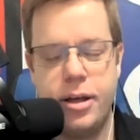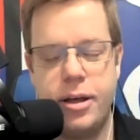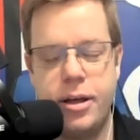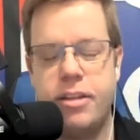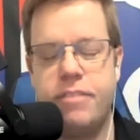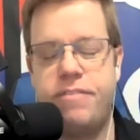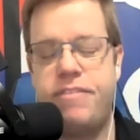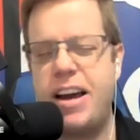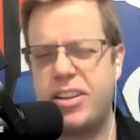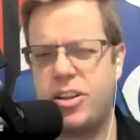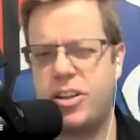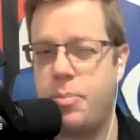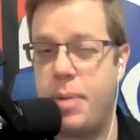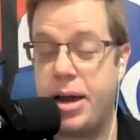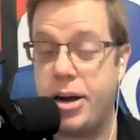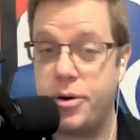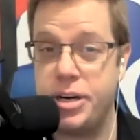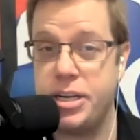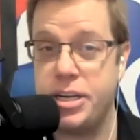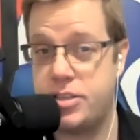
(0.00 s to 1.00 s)
The fact of the
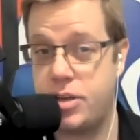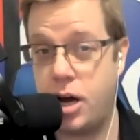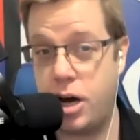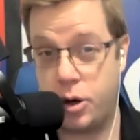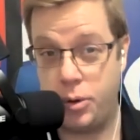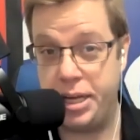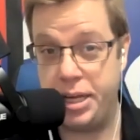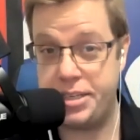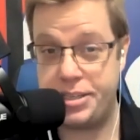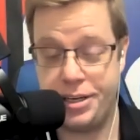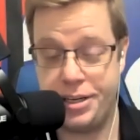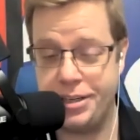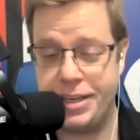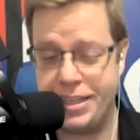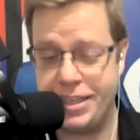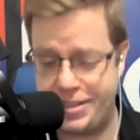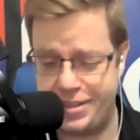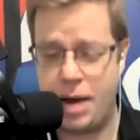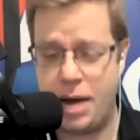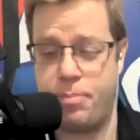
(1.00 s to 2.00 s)
matter is, Otto Leskinen
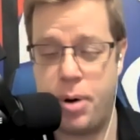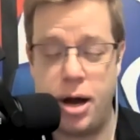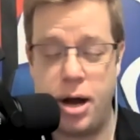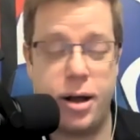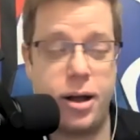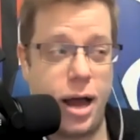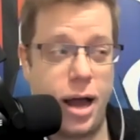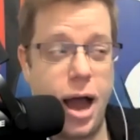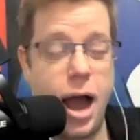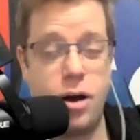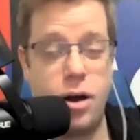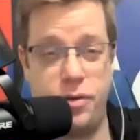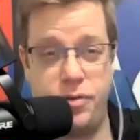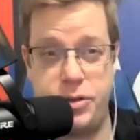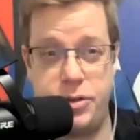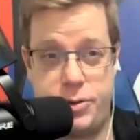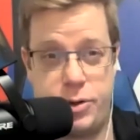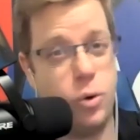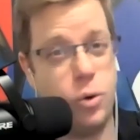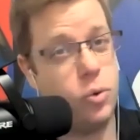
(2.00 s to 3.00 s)
gets that puck out of the
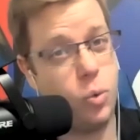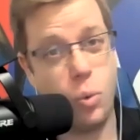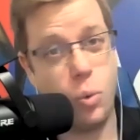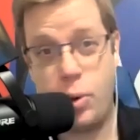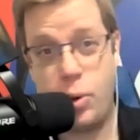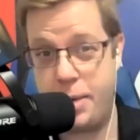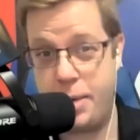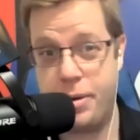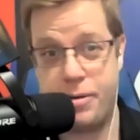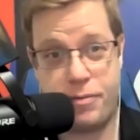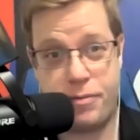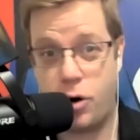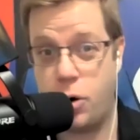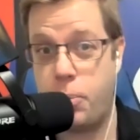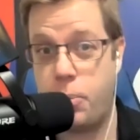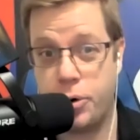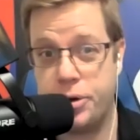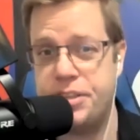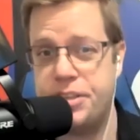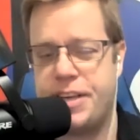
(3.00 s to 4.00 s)
zone way before
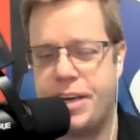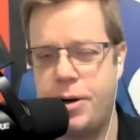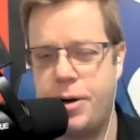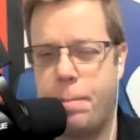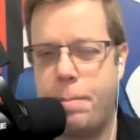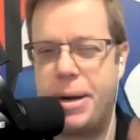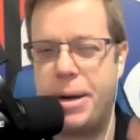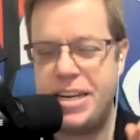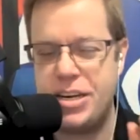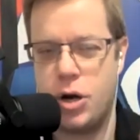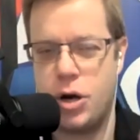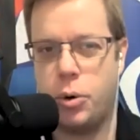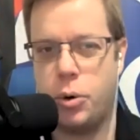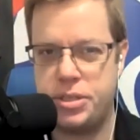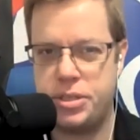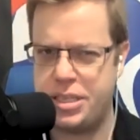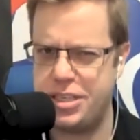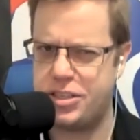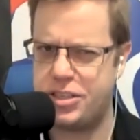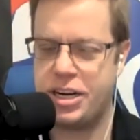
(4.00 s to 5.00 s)
opponents hit him, but he
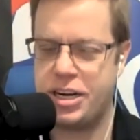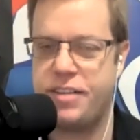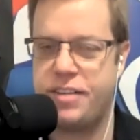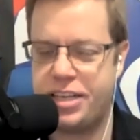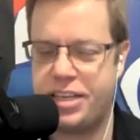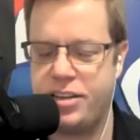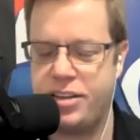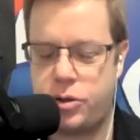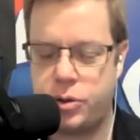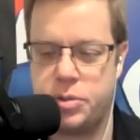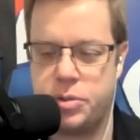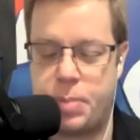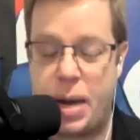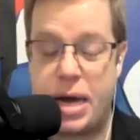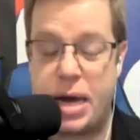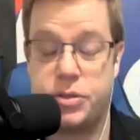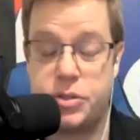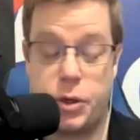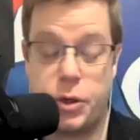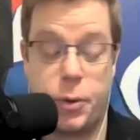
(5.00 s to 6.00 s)
knows he's going to have to get into those
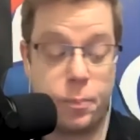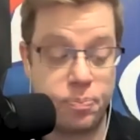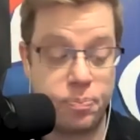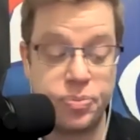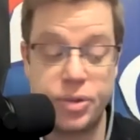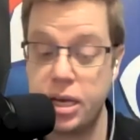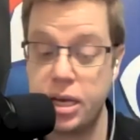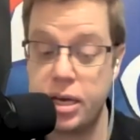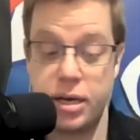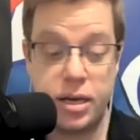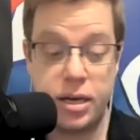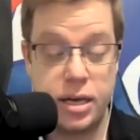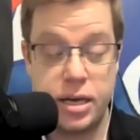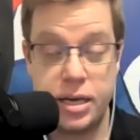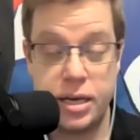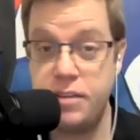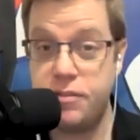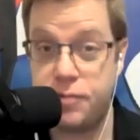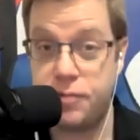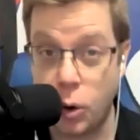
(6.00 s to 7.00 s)
battles. So
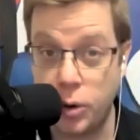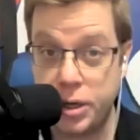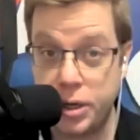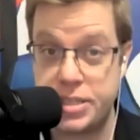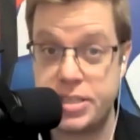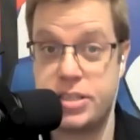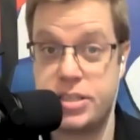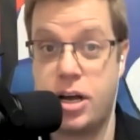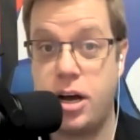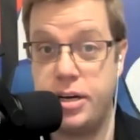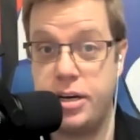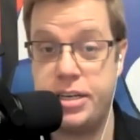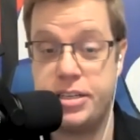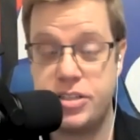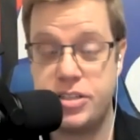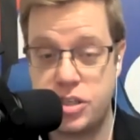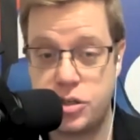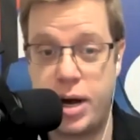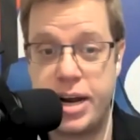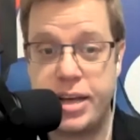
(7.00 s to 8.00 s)
he focused on his
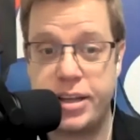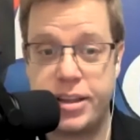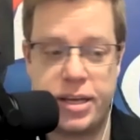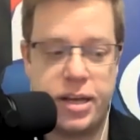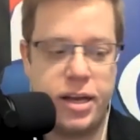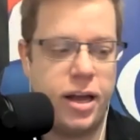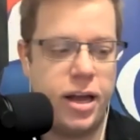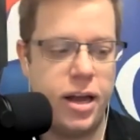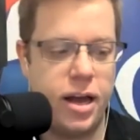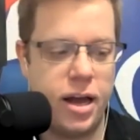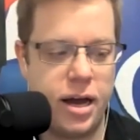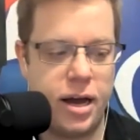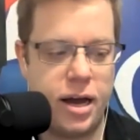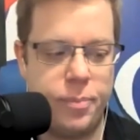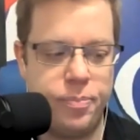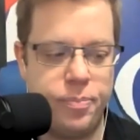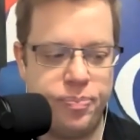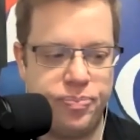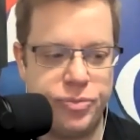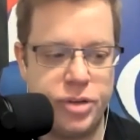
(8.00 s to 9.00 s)
strength.
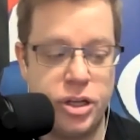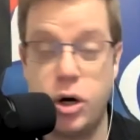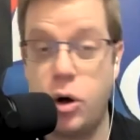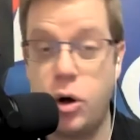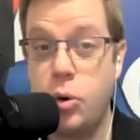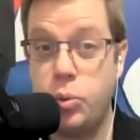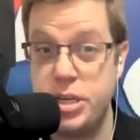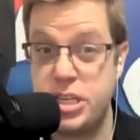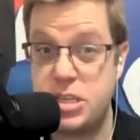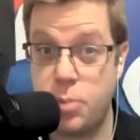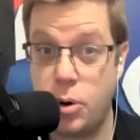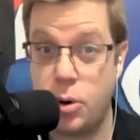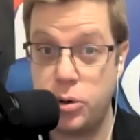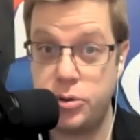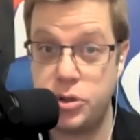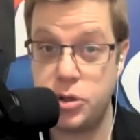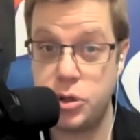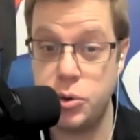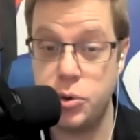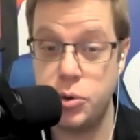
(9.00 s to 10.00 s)
You know, we
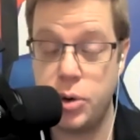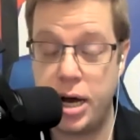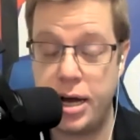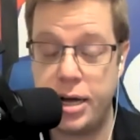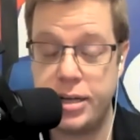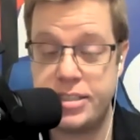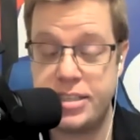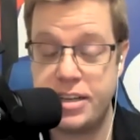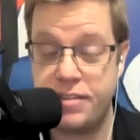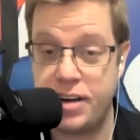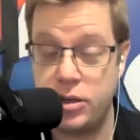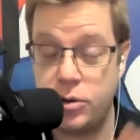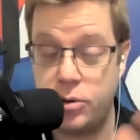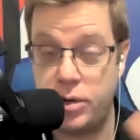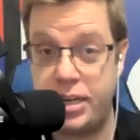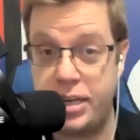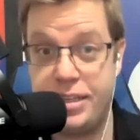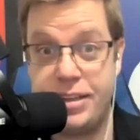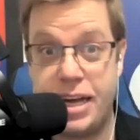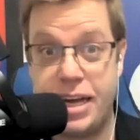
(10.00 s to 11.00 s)
spoke to Stefano
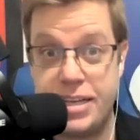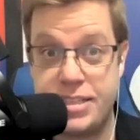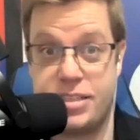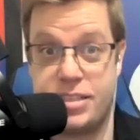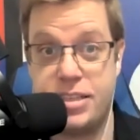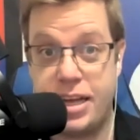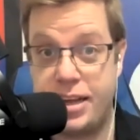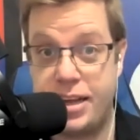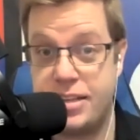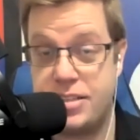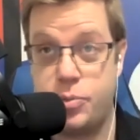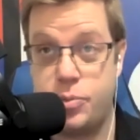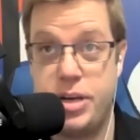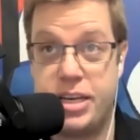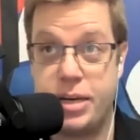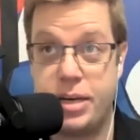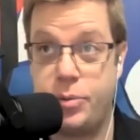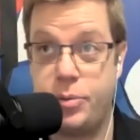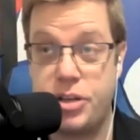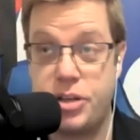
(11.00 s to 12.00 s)
Lani last
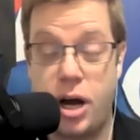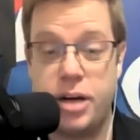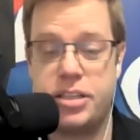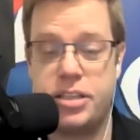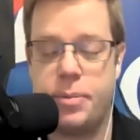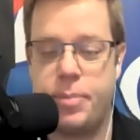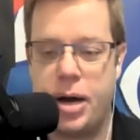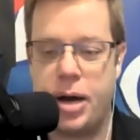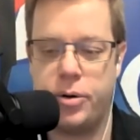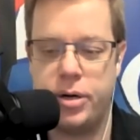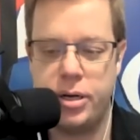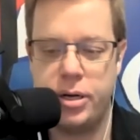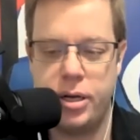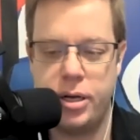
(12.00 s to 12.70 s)
week, and we talked about,